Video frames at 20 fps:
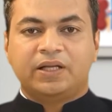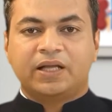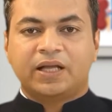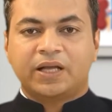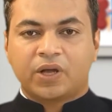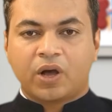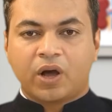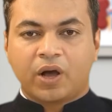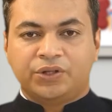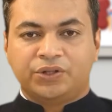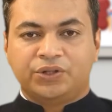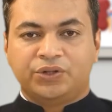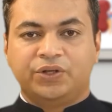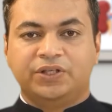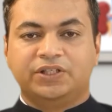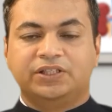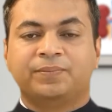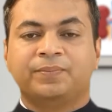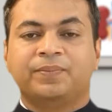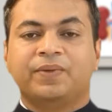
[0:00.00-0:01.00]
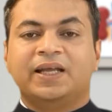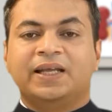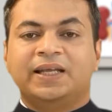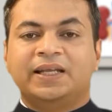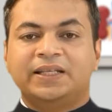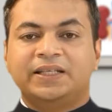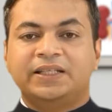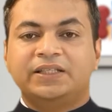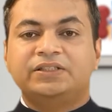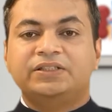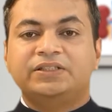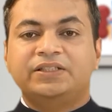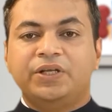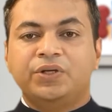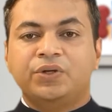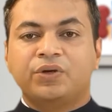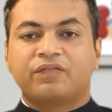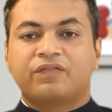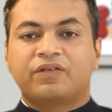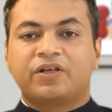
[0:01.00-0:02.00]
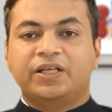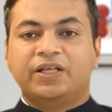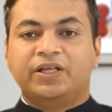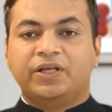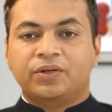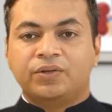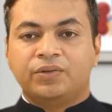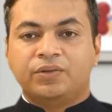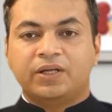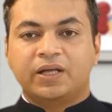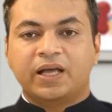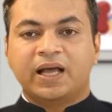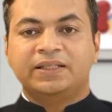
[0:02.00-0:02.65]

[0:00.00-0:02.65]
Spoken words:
it's hard to explain it in single video.